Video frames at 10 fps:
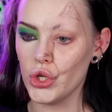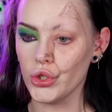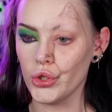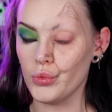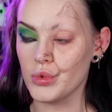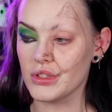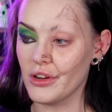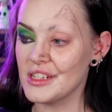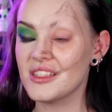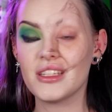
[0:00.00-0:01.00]
who was a
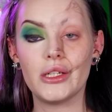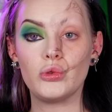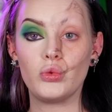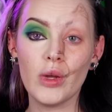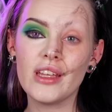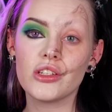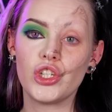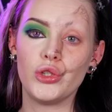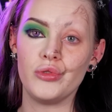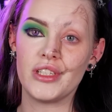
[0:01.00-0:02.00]
very skilled
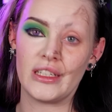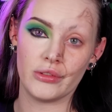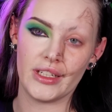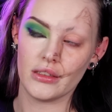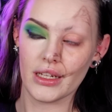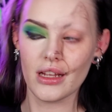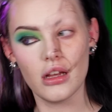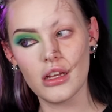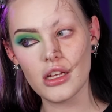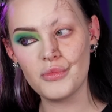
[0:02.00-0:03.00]
witch who dealt in like
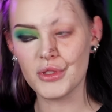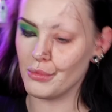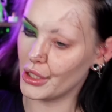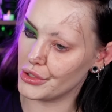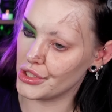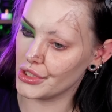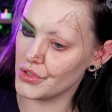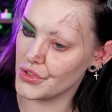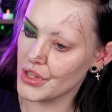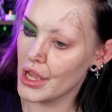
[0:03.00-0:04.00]
herbs and
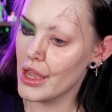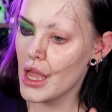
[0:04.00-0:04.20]
potions.